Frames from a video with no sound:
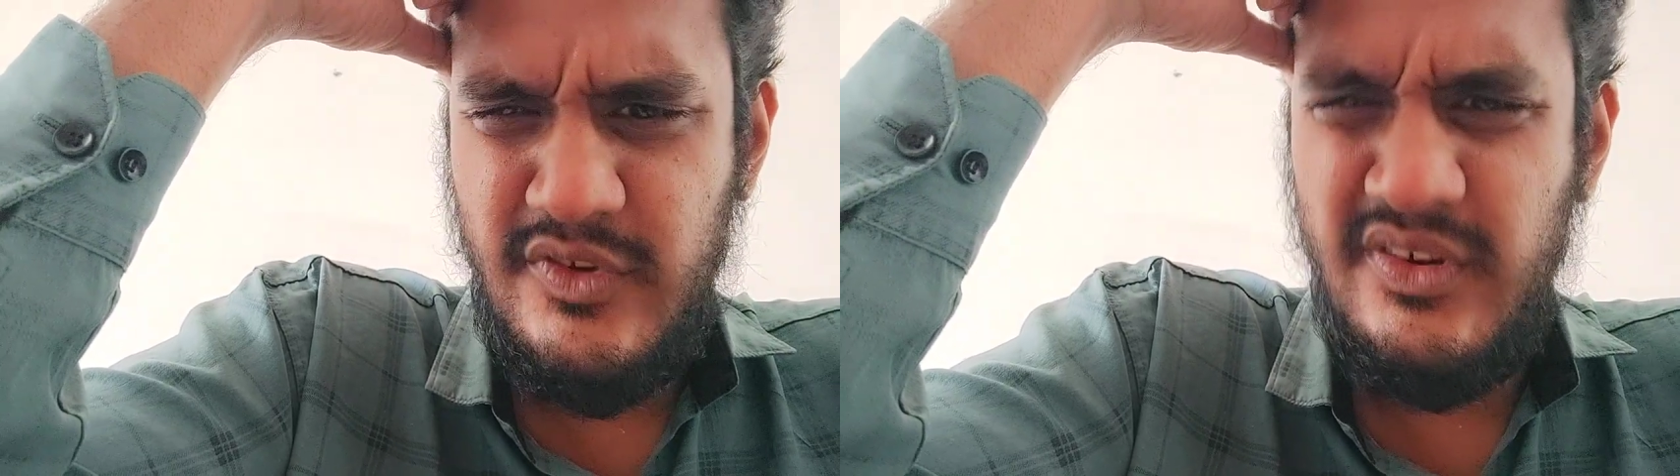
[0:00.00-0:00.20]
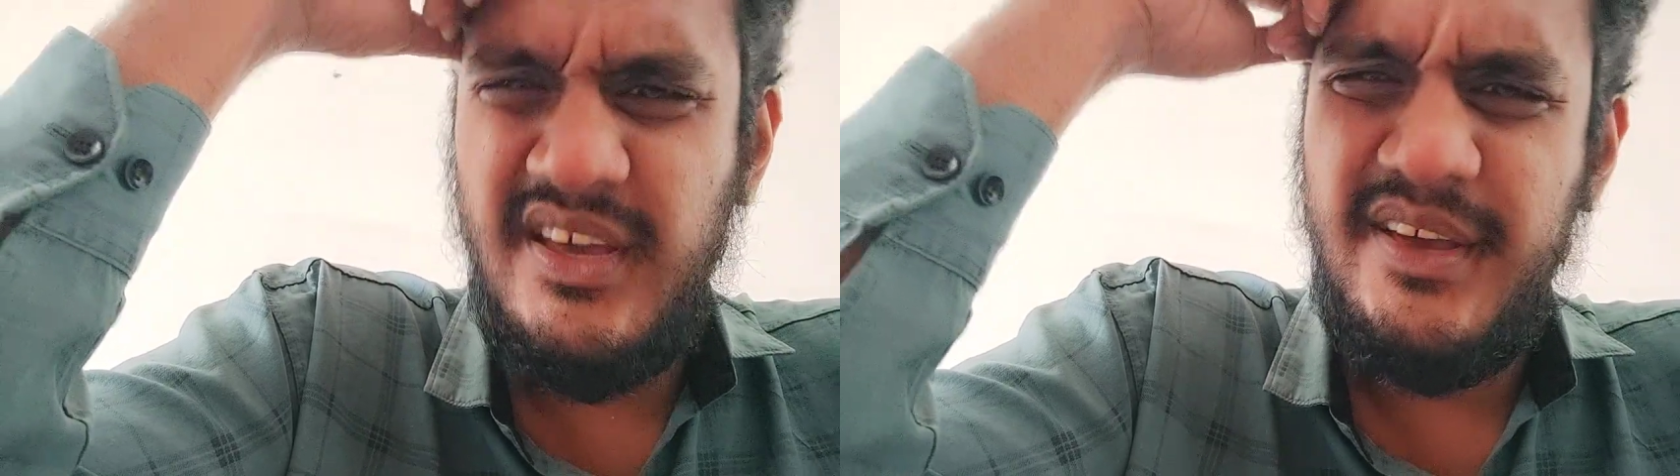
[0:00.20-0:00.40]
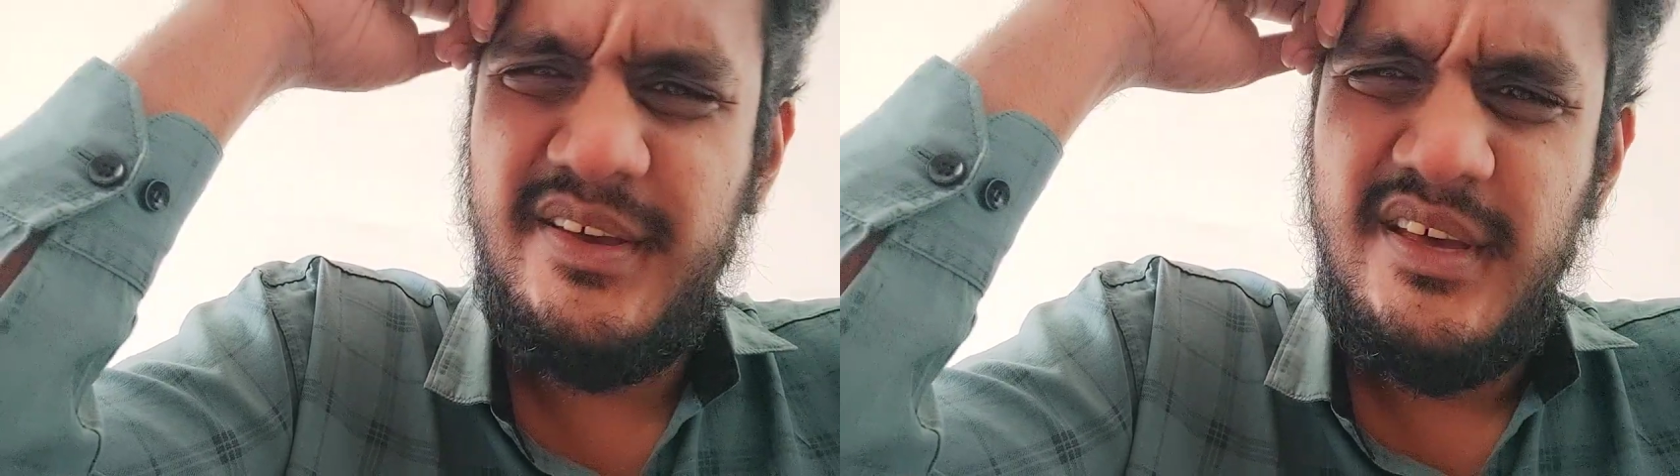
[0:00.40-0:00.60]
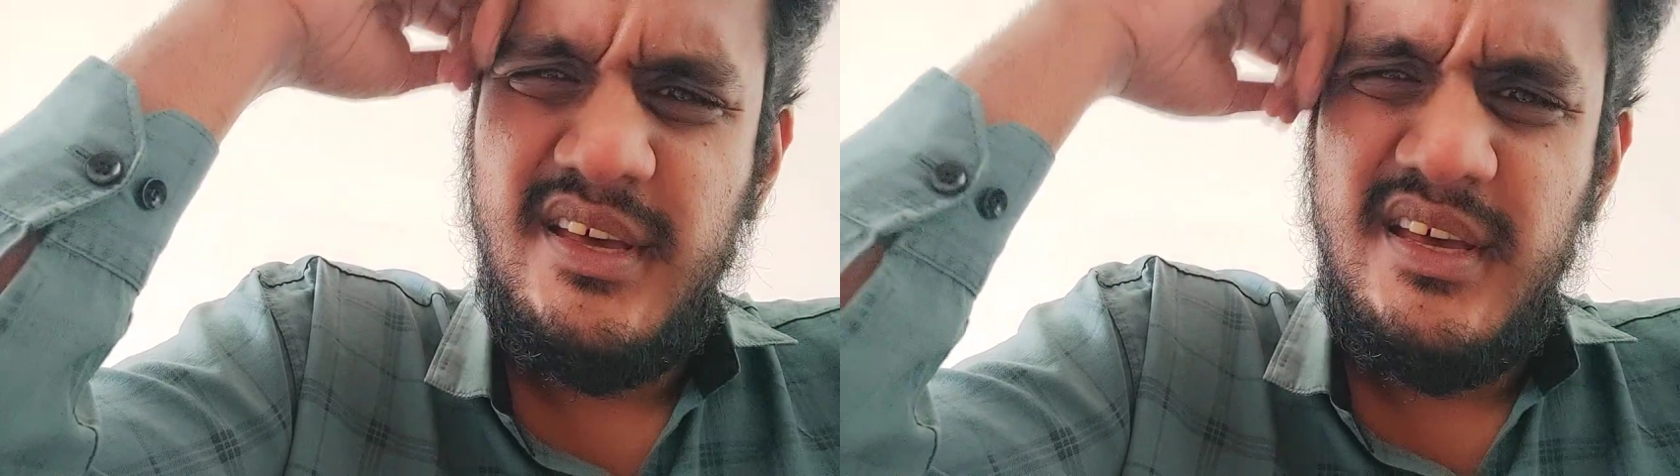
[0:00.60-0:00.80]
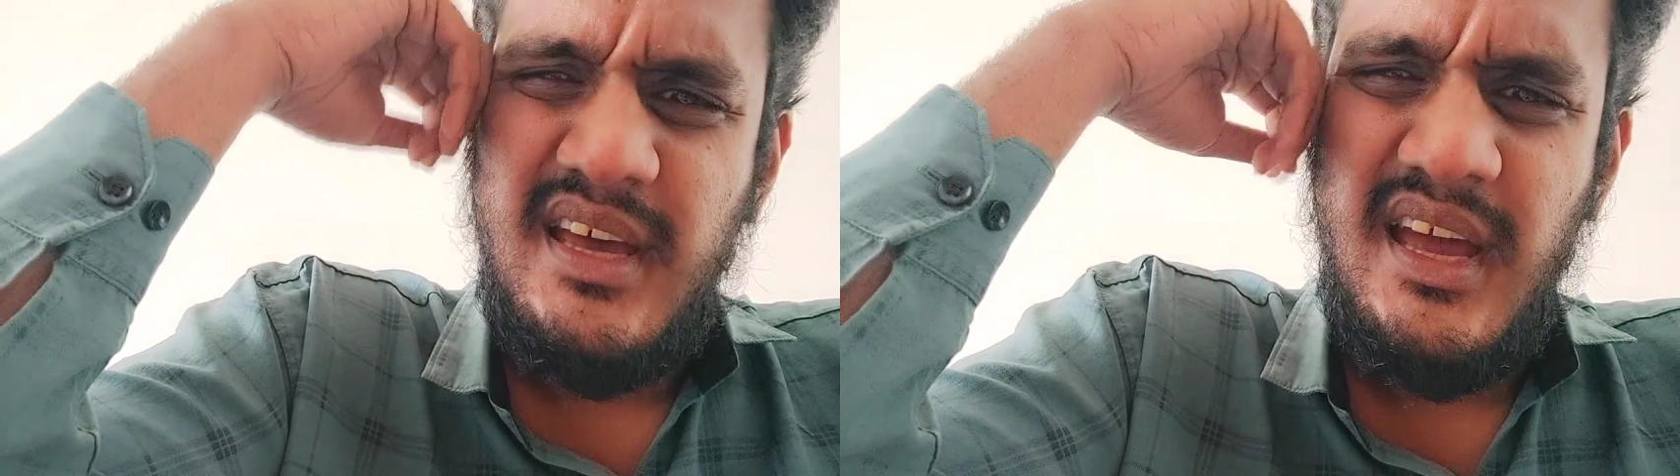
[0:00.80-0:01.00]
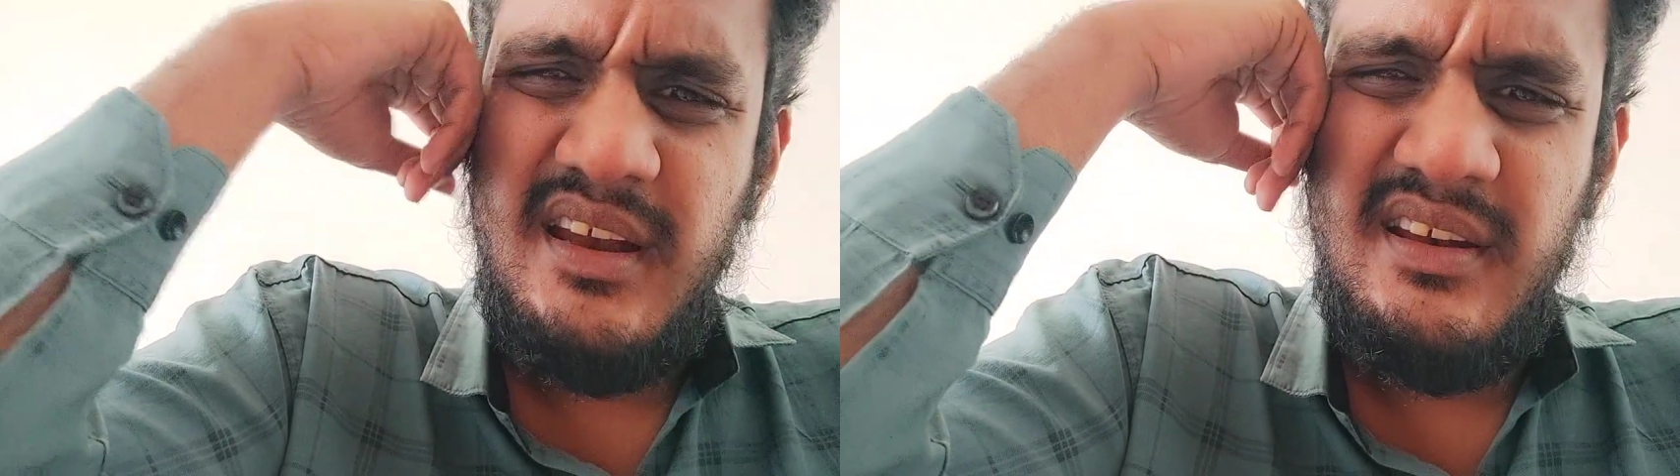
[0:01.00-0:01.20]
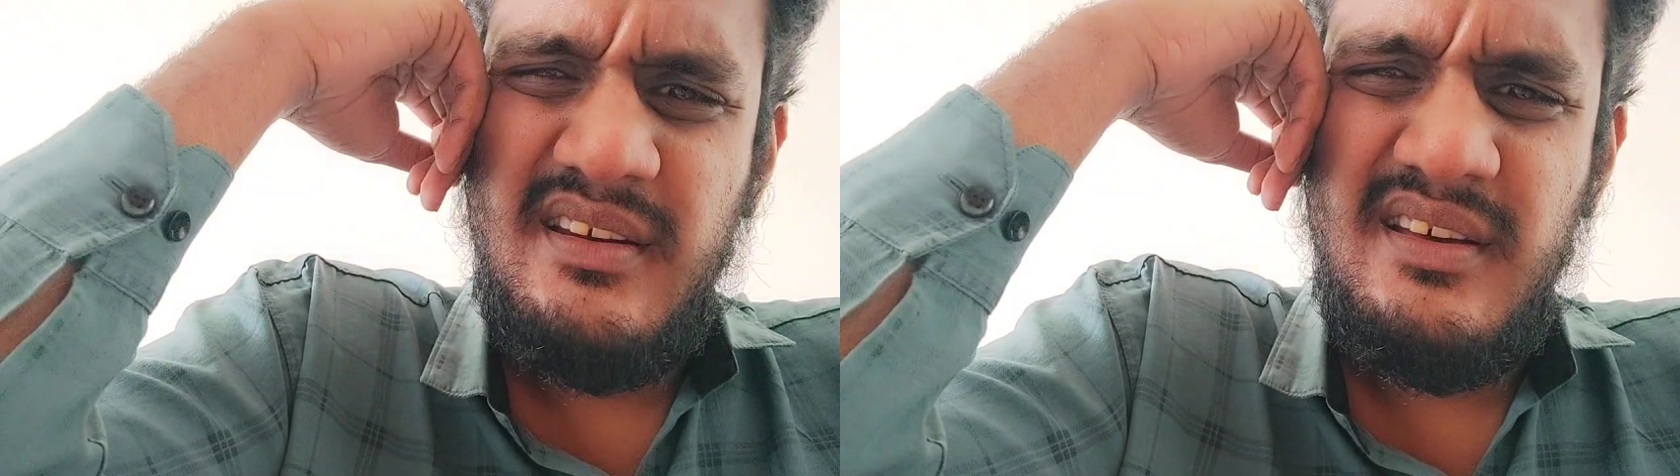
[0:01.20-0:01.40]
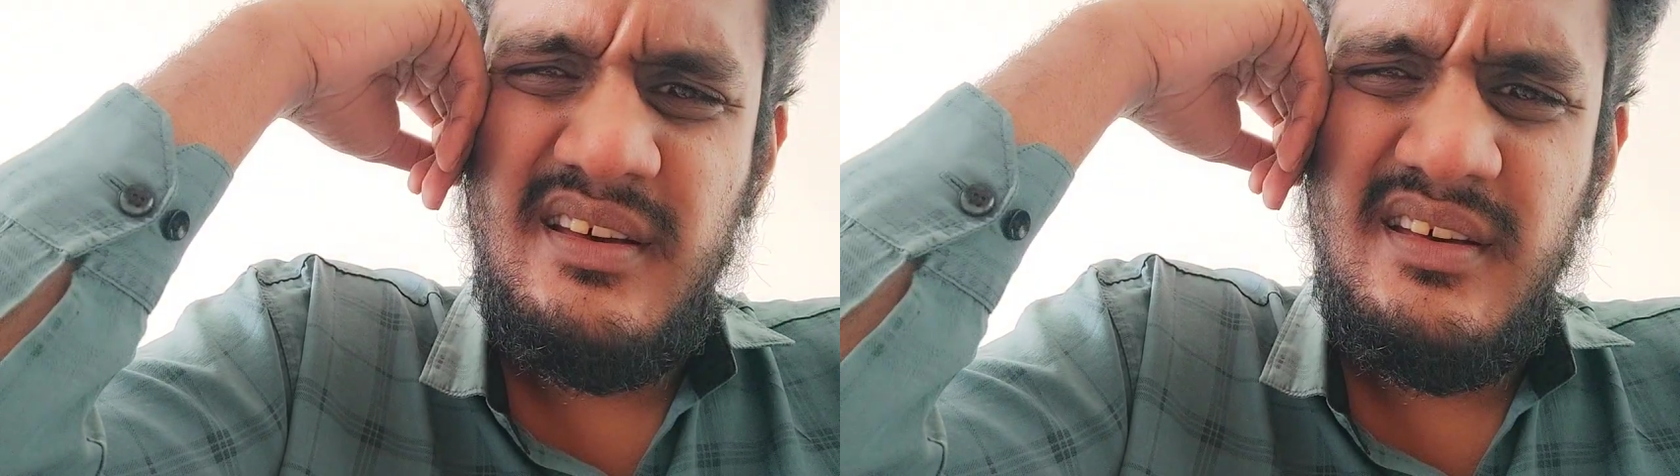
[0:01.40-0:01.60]
okay,
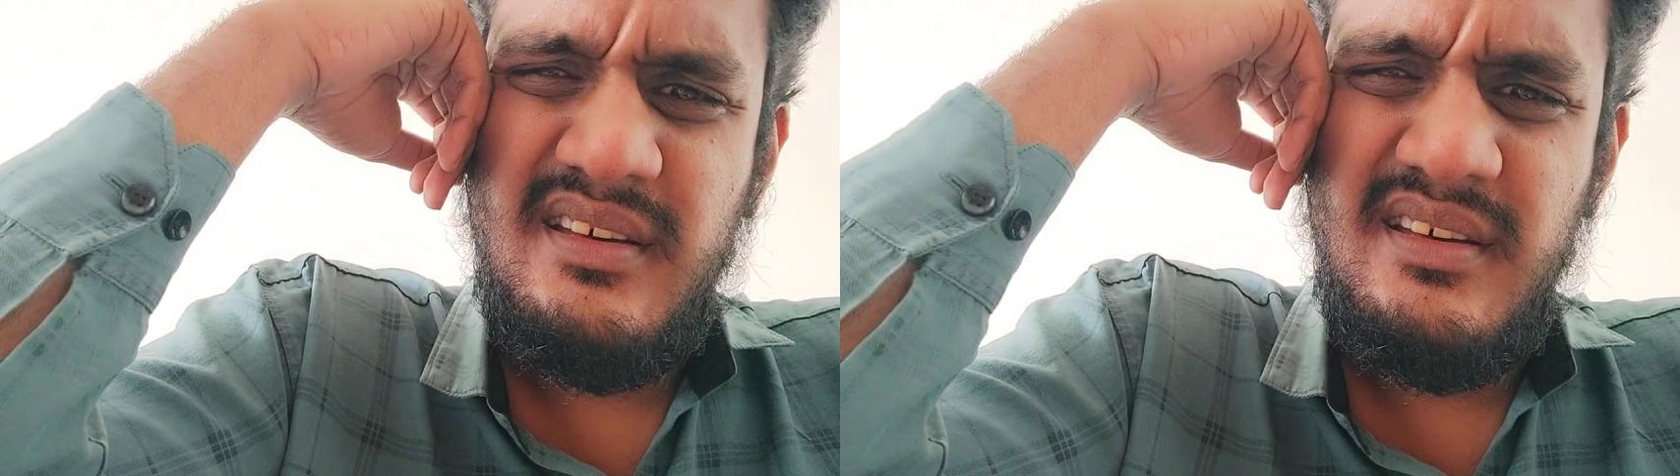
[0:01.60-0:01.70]
and the